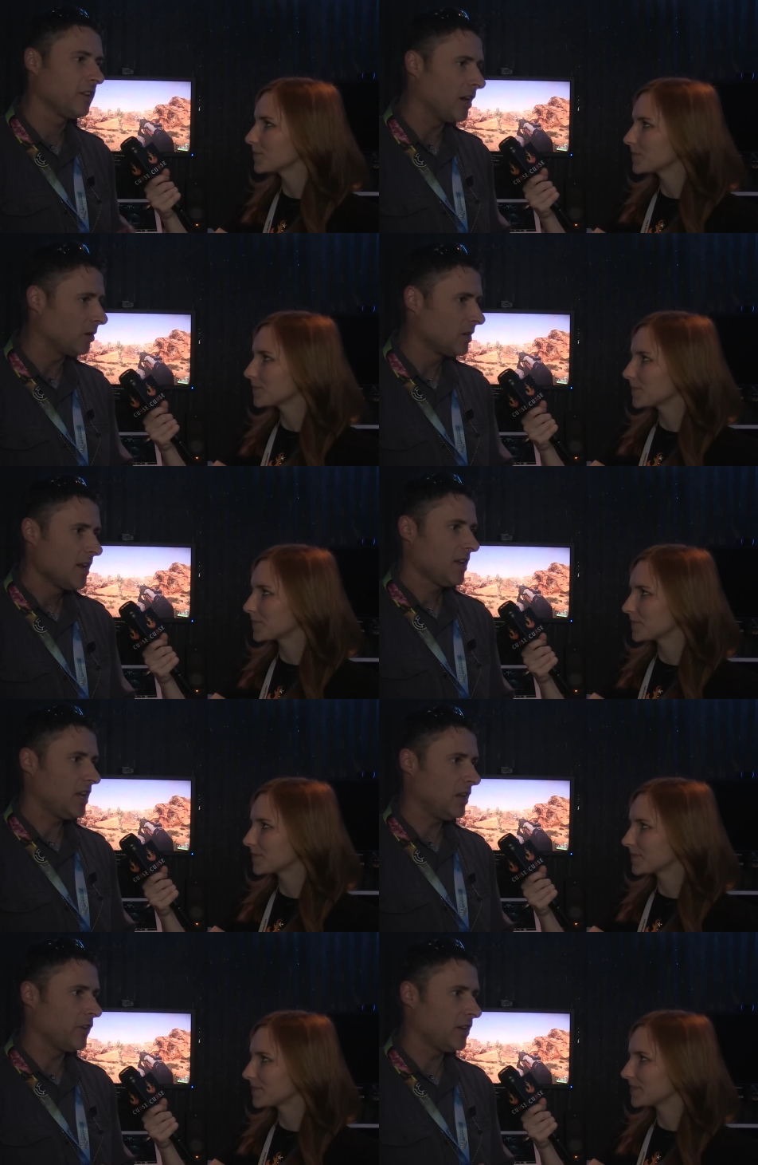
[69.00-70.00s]
Speaker 1: you know
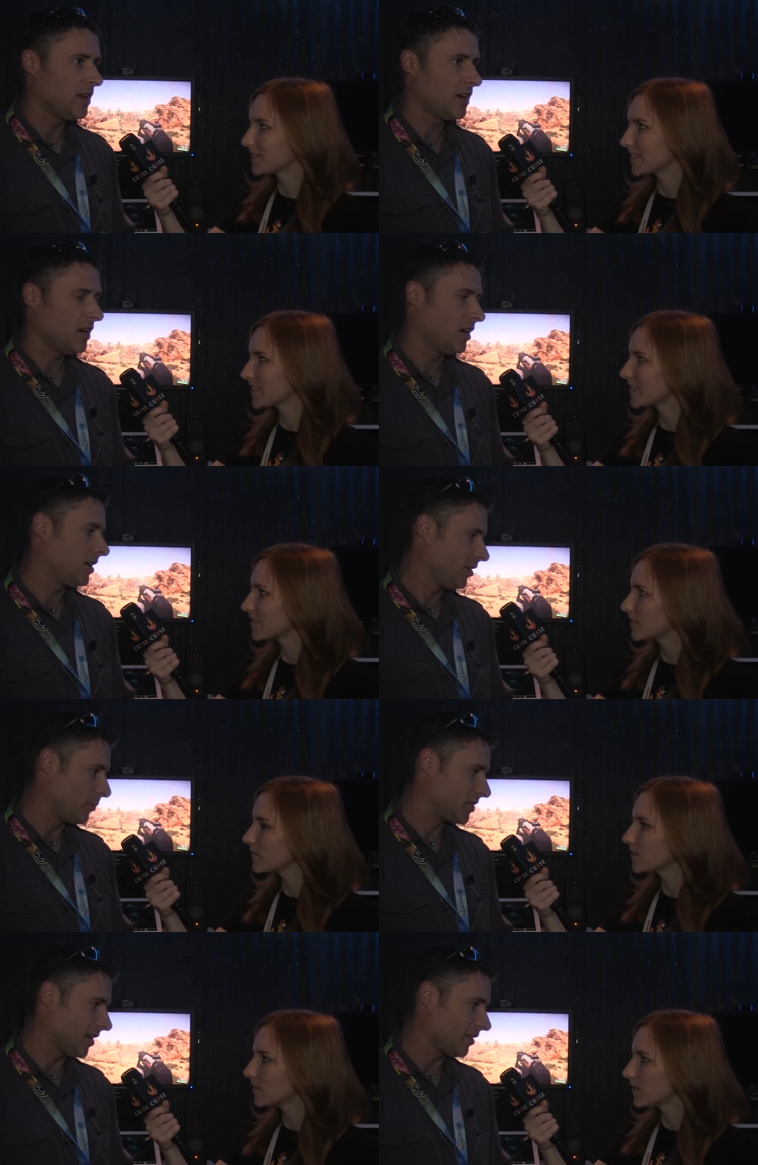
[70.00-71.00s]
even uh, uh, your
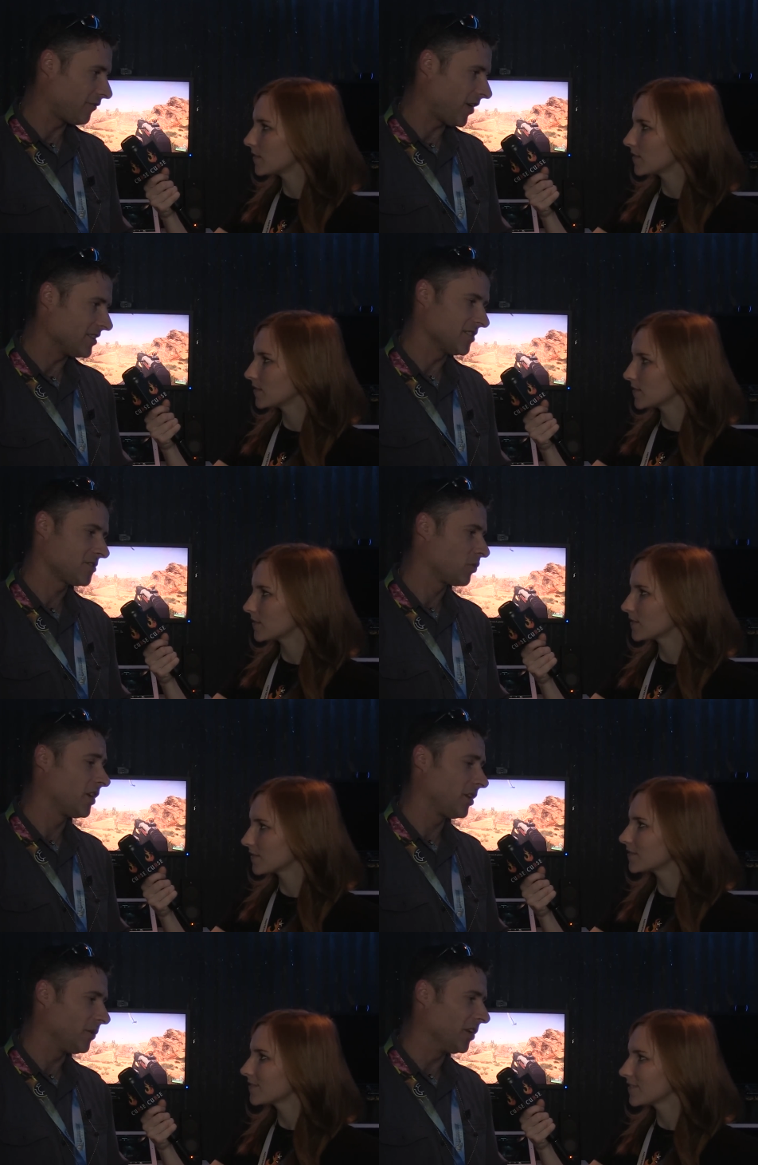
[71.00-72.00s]
particular friends. It's
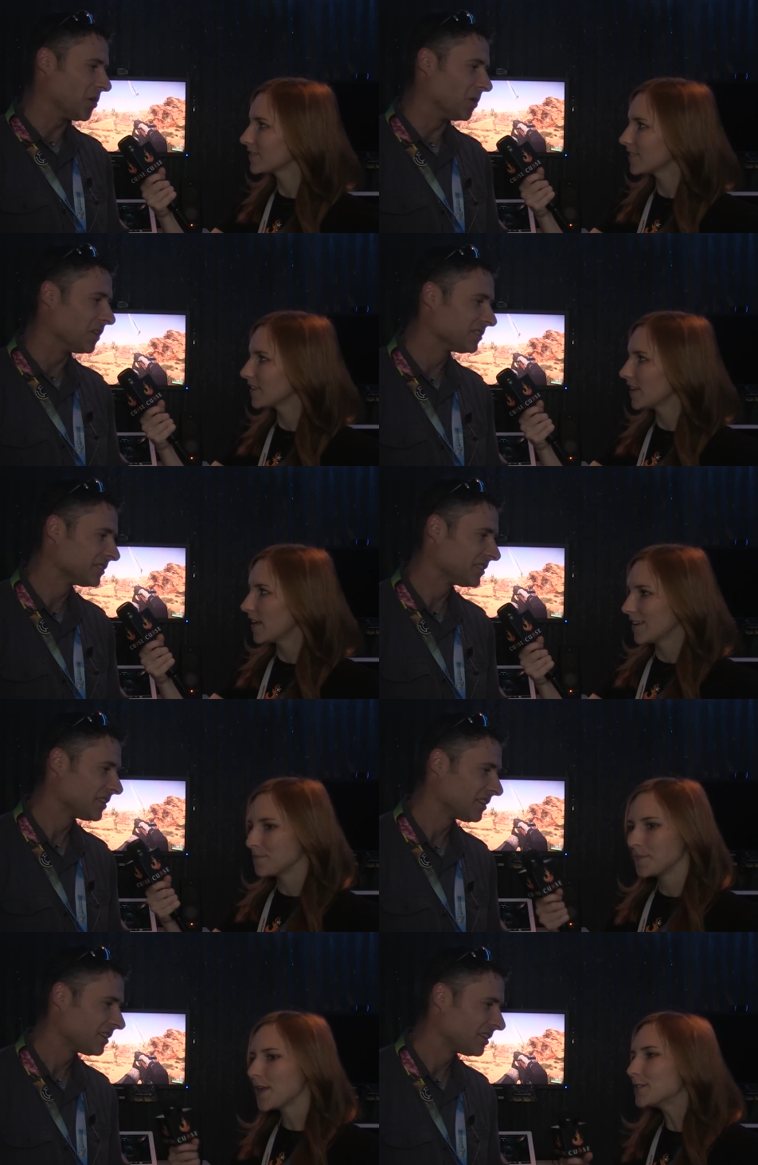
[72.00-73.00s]
really really cool.
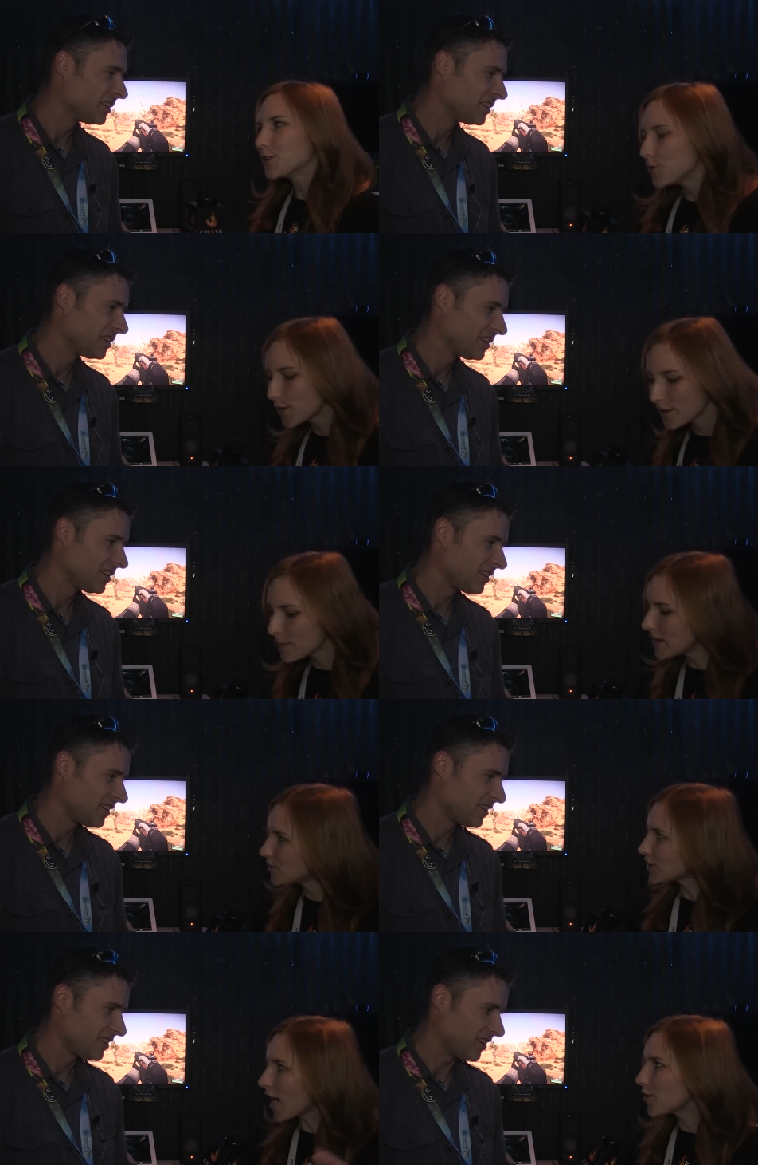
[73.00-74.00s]
Speaker 2: Yeah, so you can be
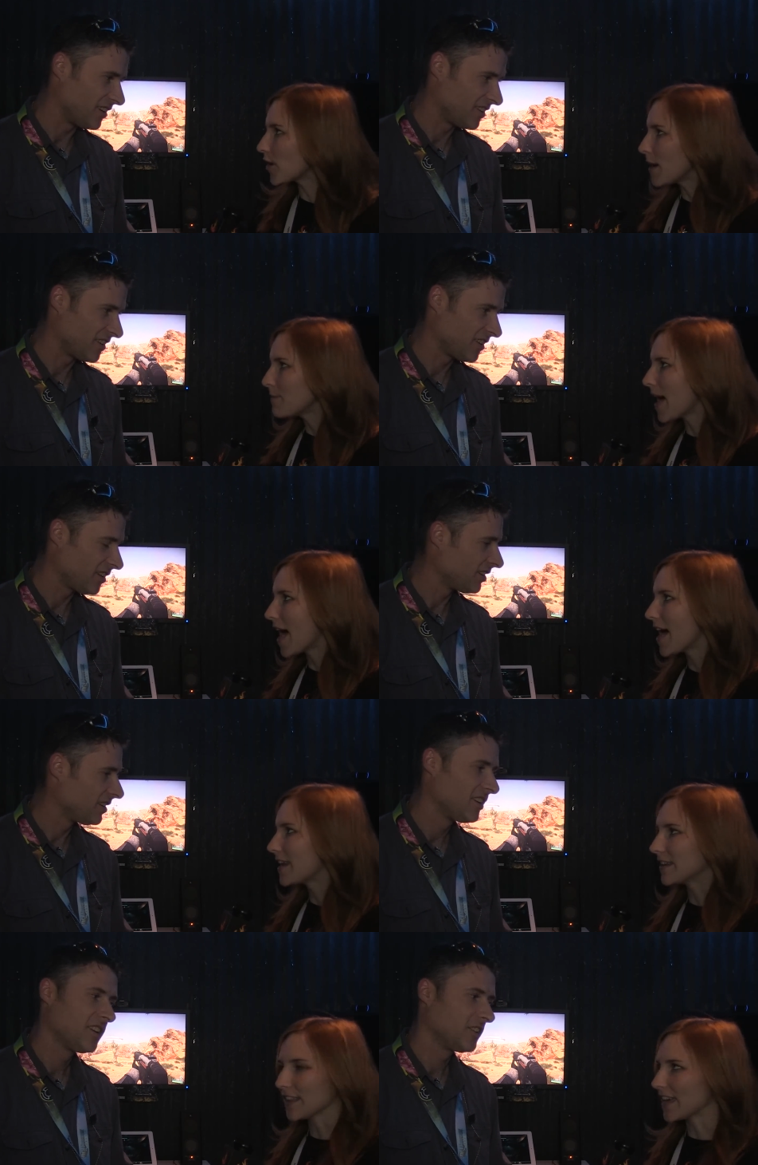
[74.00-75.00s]
just on your iPad
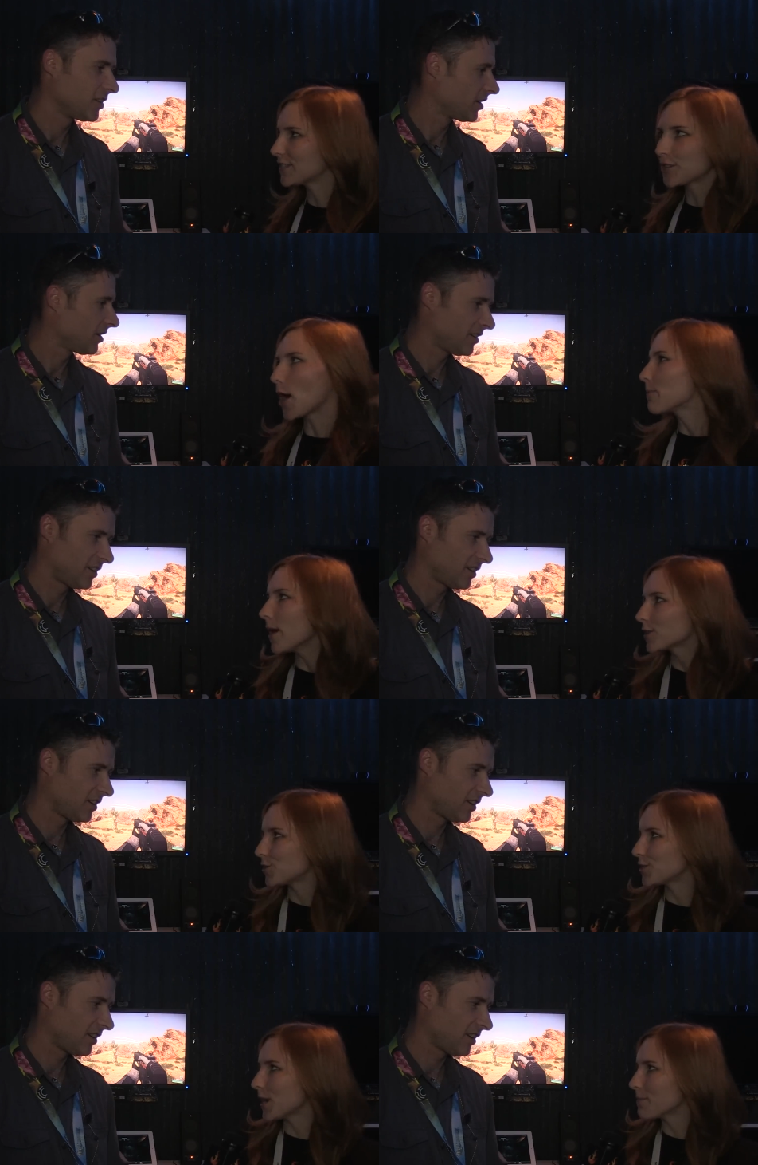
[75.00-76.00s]
at like Starbucks or
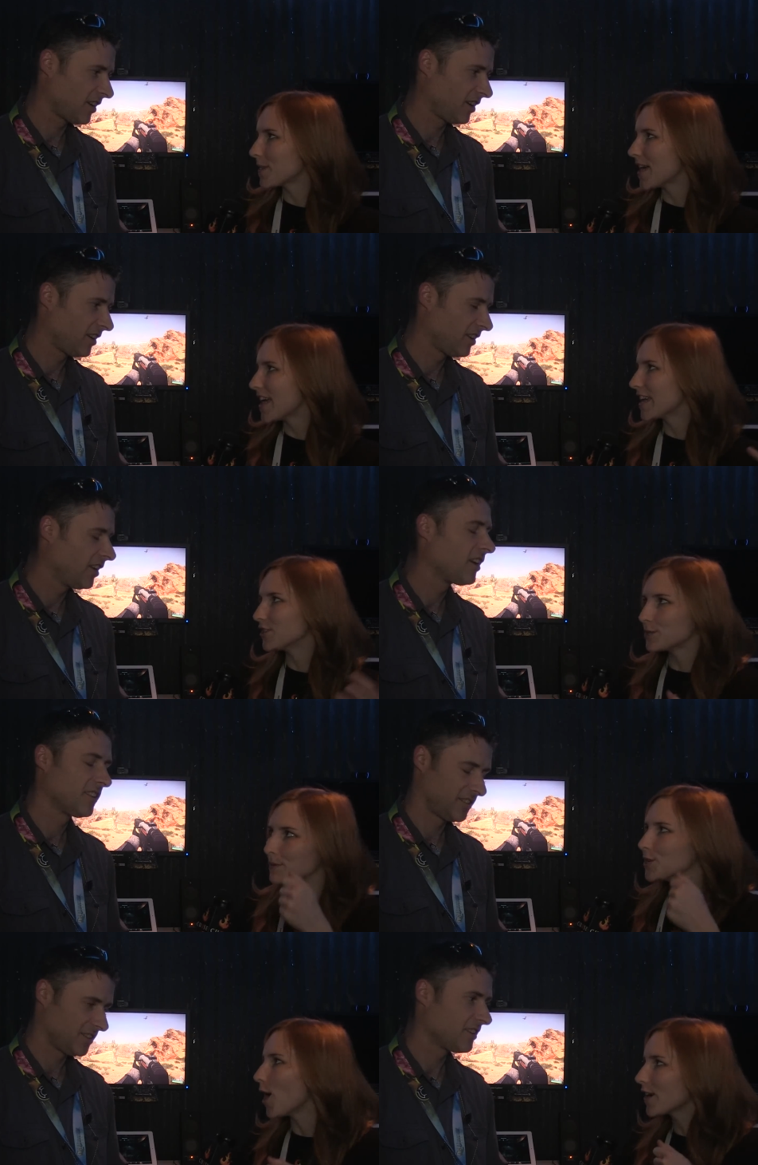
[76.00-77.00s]
something and just be
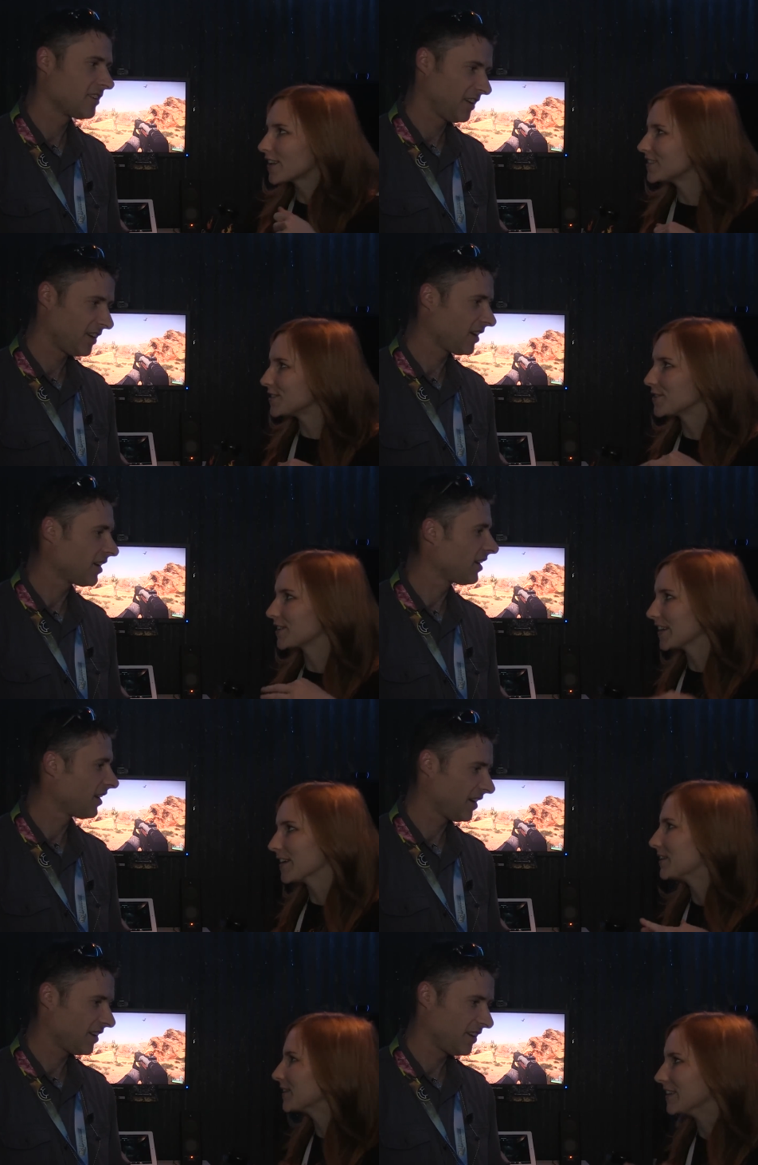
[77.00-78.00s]
talking to your
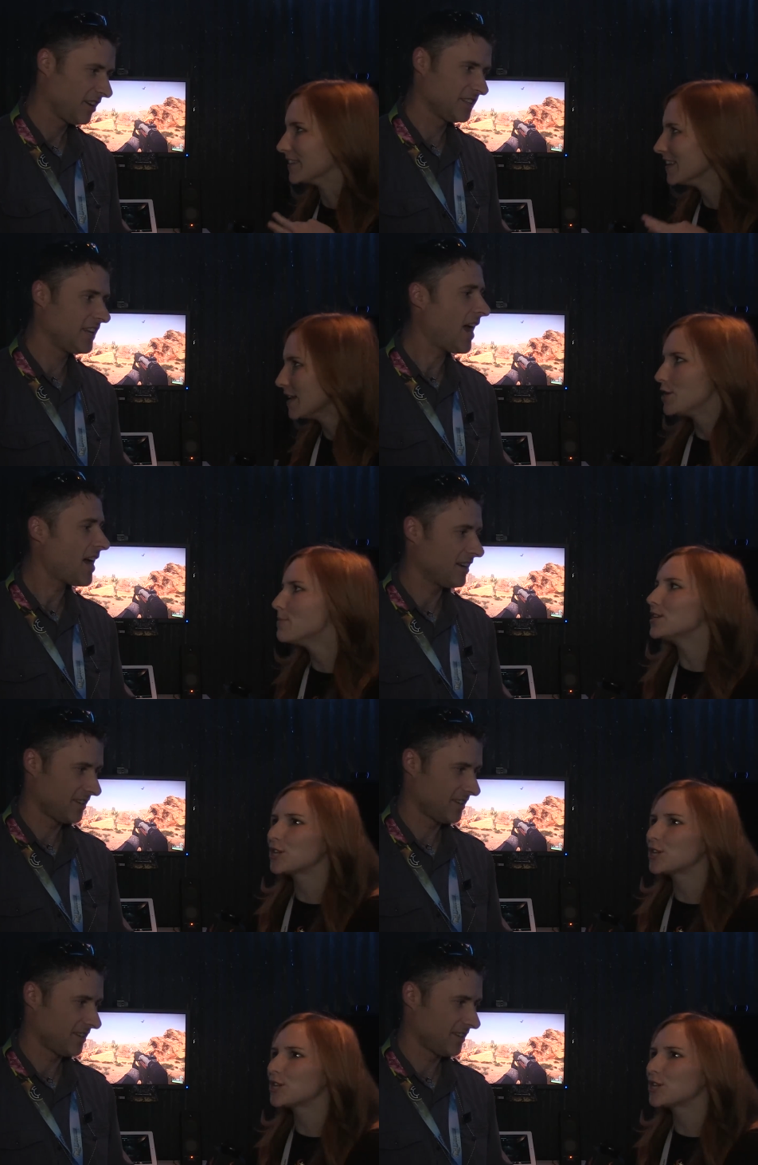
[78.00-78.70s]
guild and yeah. you'd be